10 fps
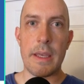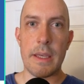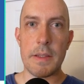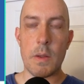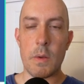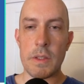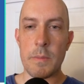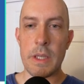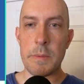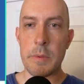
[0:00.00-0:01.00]
So
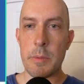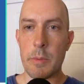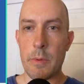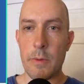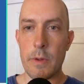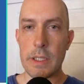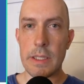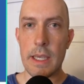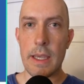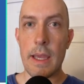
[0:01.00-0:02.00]
sometimes people prefer to
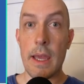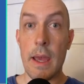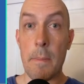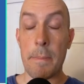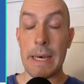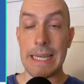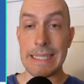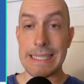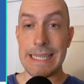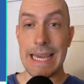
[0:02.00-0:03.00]
say
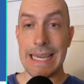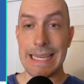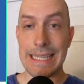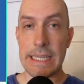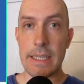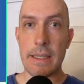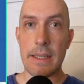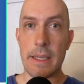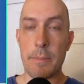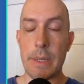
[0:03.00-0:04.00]
pasar,
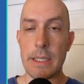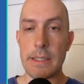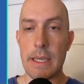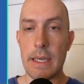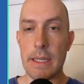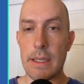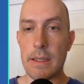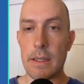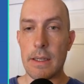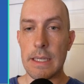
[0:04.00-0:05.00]
like pasar
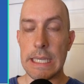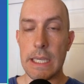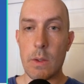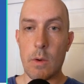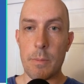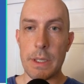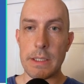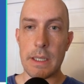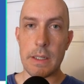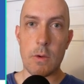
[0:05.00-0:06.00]
líquido,
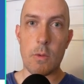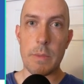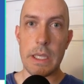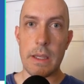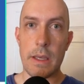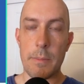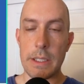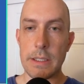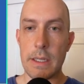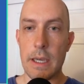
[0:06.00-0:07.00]
pasar comida,
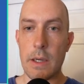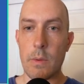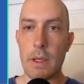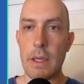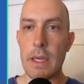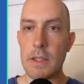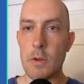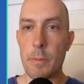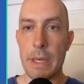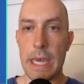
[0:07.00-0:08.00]
pasar agua,
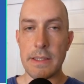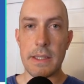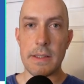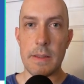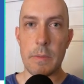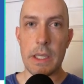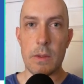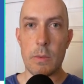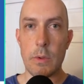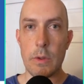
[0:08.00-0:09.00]
so passing something
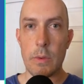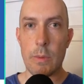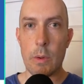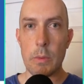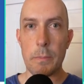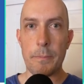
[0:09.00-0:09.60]
through your throat.